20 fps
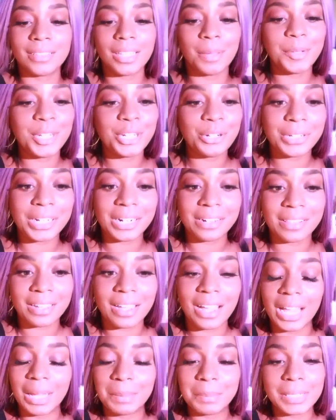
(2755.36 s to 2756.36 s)
Let me know down in the
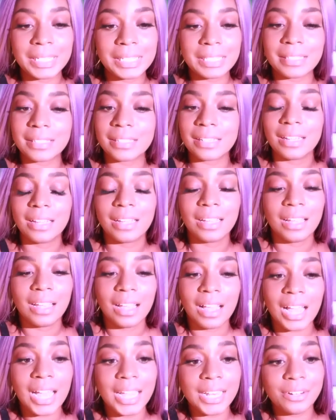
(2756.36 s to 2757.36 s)
comments.
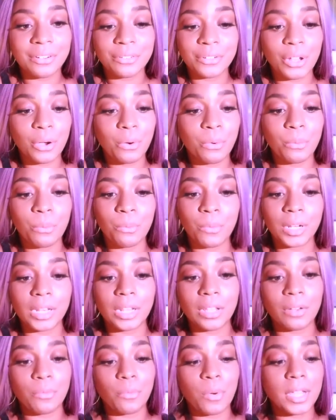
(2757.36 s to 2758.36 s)
I don't know
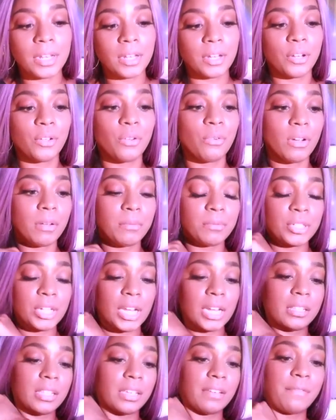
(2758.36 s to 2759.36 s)
what, what and who I'm
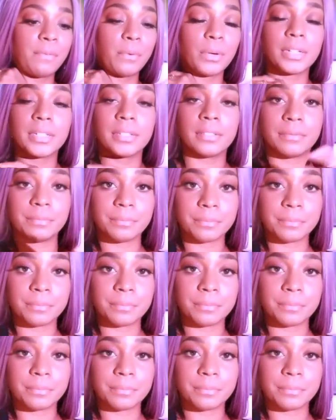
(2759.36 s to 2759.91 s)
channeling for